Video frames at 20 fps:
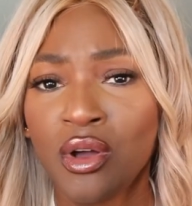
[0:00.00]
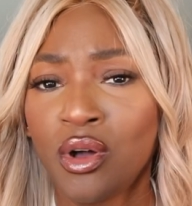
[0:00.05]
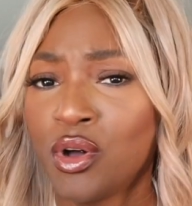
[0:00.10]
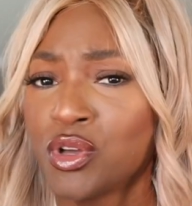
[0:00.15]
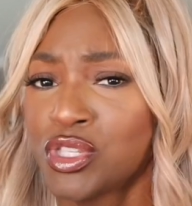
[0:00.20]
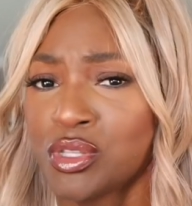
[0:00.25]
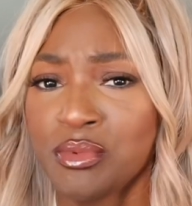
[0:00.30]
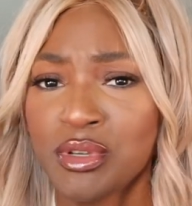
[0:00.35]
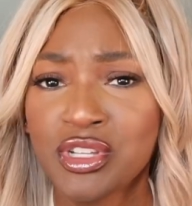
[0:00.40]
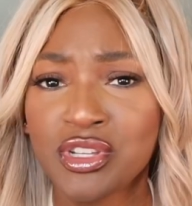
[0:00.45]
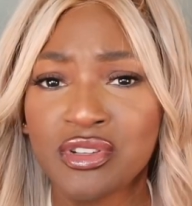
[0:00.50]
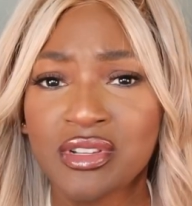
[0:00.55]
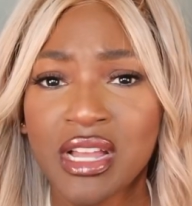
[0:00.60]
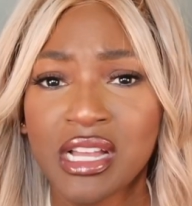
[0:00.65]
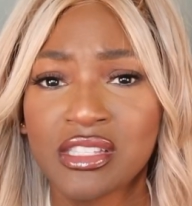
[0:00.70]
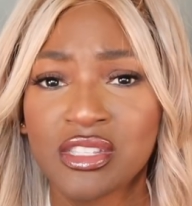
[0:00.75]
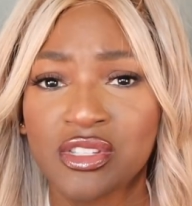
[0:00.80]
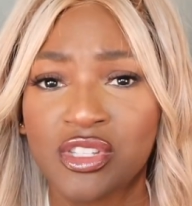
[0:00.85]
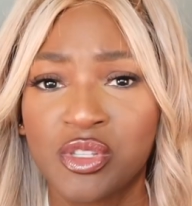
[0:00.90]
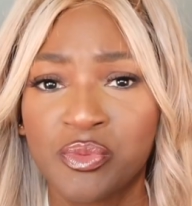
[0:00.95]
Also, make sure you
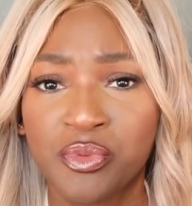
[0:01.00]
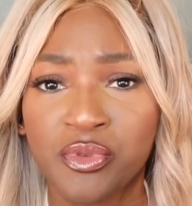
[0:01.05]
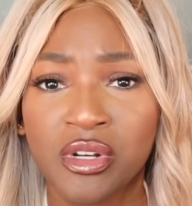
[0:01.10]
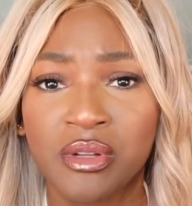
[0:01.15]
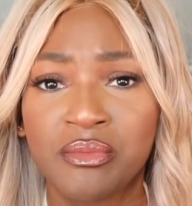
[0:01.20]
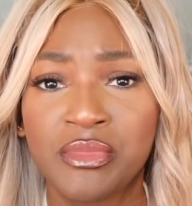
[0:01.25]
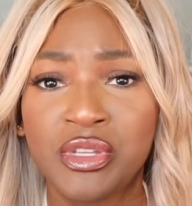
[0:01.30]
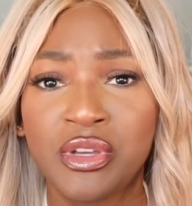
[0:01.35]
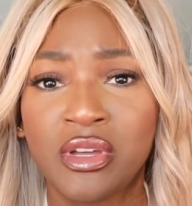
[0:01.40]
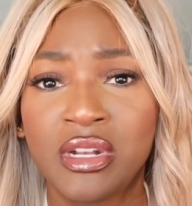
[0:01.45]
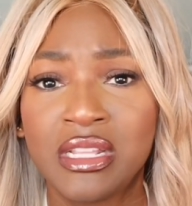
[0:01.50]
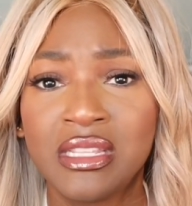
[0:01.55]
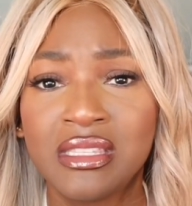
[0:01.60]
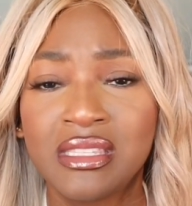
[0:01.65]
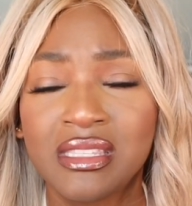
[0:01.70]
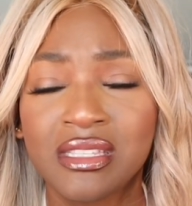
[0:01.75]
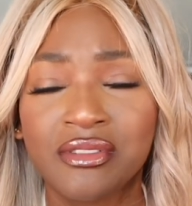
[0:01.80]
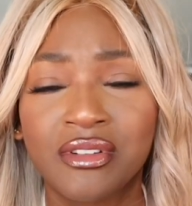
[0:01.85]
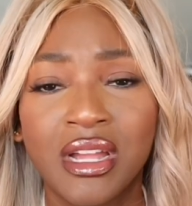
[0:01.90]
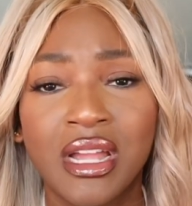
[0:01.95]
guys are supporting me on
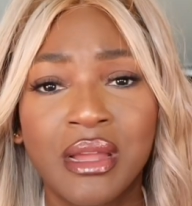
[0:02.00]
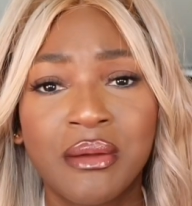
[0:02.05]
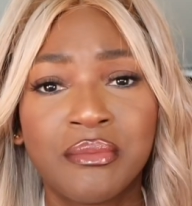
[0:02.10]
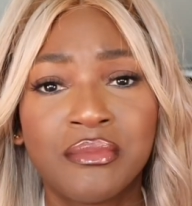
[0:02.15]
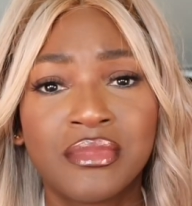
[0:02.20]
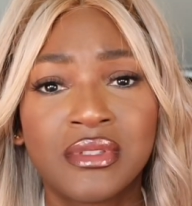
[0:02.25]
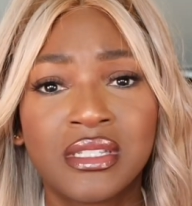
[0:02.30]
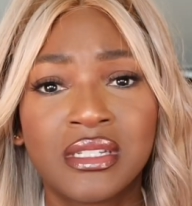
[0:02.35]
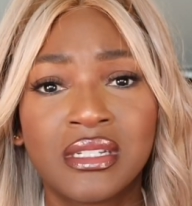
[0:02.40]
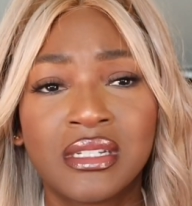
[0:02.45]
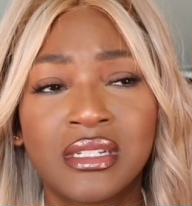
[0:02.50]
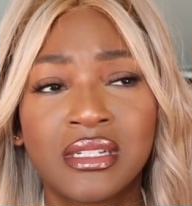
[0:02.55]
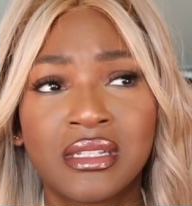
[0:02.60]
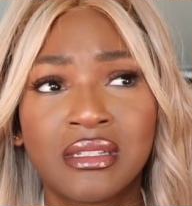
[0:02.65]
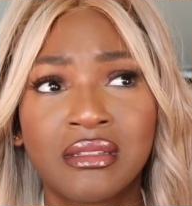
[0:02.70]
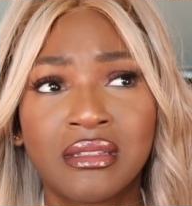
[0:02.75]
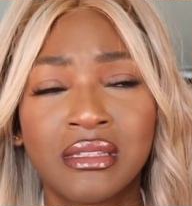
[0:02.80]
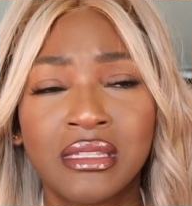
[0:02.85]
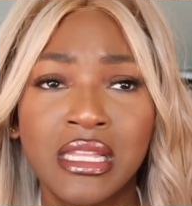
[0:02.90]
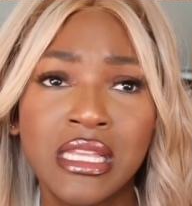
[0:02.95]
Instagram.
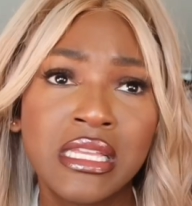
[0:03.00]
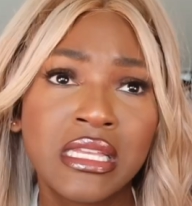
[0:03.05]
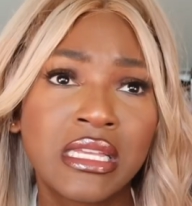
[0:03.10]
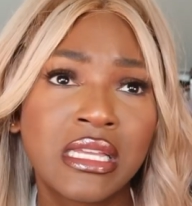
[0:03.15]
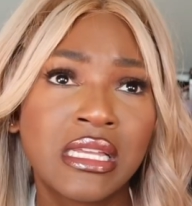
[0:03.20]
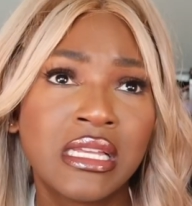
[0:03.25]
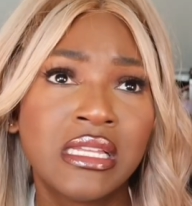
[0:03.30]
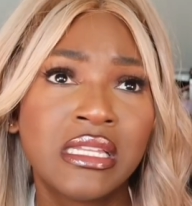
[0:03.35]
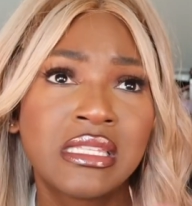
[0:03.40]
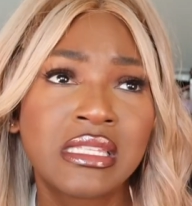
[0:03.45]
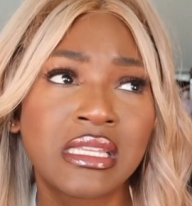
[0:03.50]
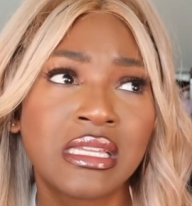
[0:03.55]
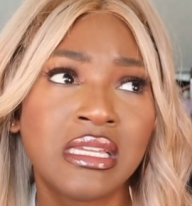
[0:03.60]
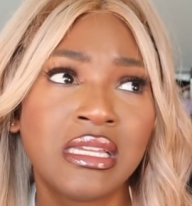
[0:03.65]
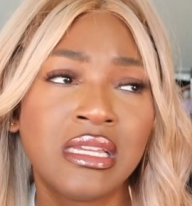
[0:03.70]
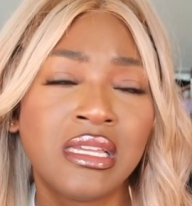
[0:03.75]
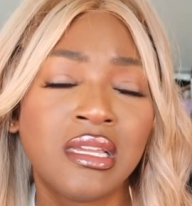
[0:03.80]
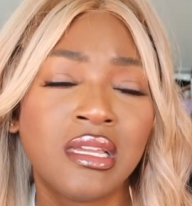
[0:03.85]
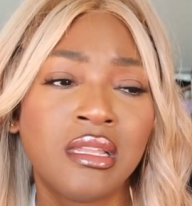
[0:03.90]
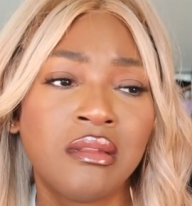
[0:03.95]
The link is
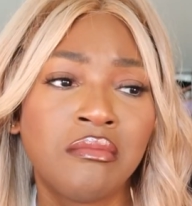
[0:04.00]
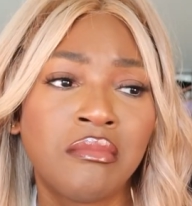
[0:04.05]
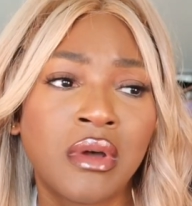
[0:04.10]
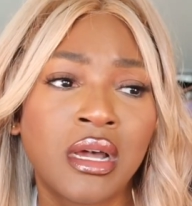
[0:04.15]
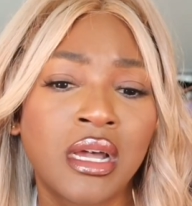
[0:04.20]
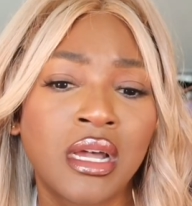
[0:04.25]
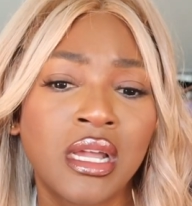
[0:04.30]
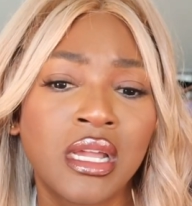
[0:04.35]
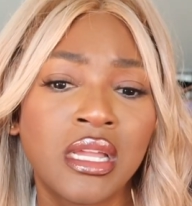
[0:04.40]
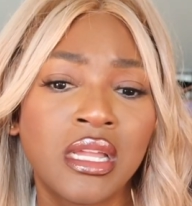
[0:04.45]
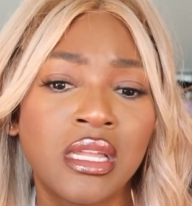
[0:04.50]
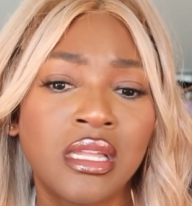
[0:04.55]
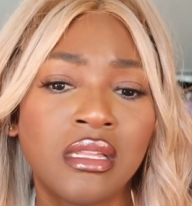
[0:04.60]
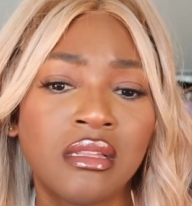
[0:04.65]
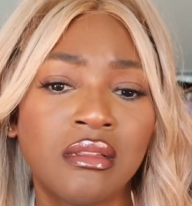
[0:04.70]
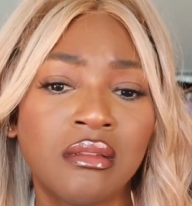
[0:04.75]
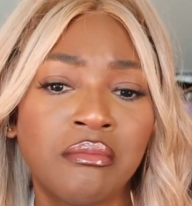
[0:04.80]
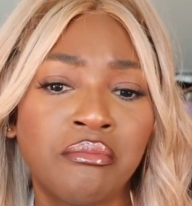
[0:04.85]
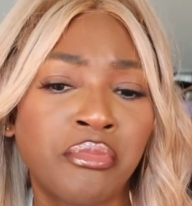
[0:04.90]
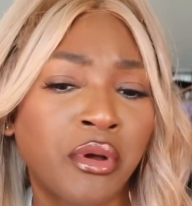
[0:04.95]
in my
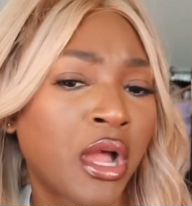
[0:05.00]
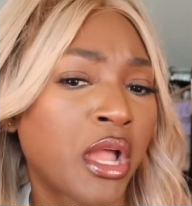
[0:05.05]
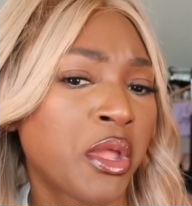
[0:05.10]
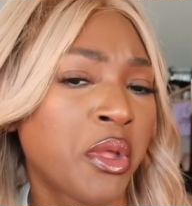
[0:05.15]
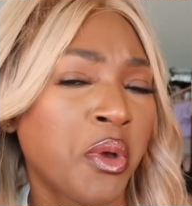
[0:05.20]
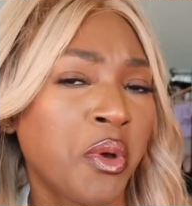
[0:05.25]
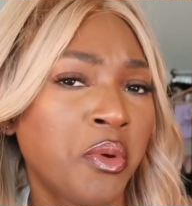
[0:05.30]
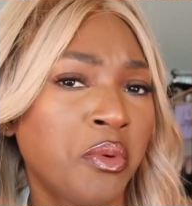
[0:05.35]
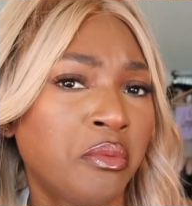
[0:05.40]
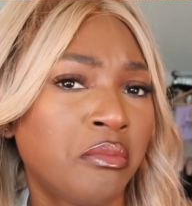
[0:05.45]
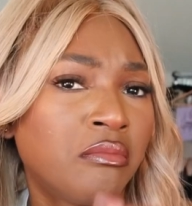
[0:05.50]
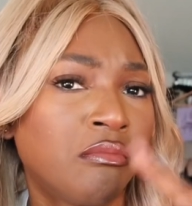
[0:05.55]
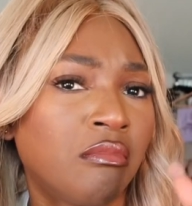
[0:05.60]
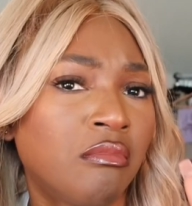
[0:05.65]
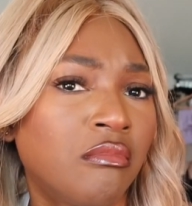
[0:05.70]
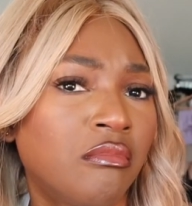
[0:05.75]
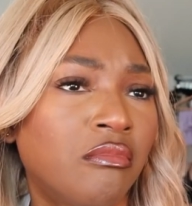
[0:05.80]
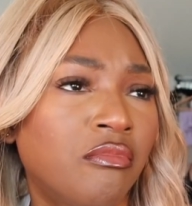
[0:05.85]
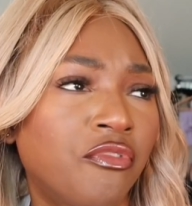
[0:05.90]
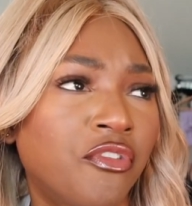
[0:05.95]
bio
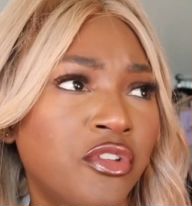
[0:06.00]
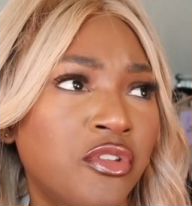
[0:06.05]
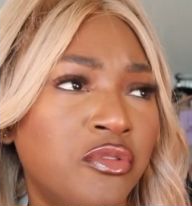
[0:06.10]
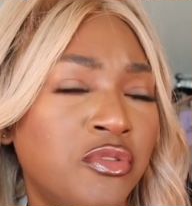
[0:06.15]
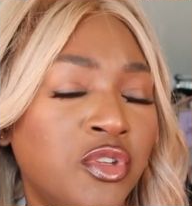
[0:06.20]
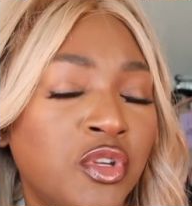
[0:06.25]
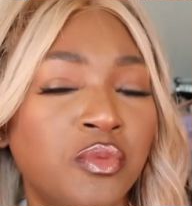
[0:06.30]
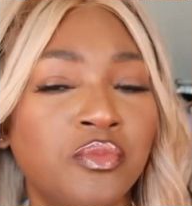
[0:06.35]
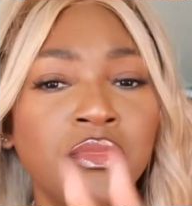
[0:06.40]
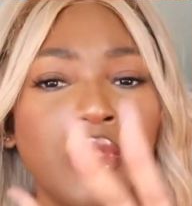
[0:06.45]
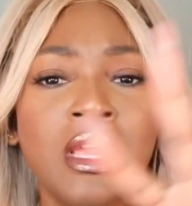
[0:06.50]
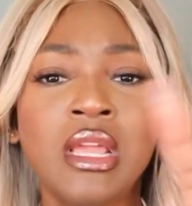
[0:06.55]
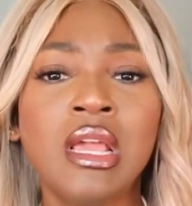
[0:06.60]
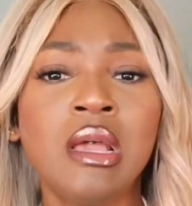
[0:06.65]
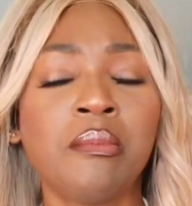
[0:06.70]
for YouTube.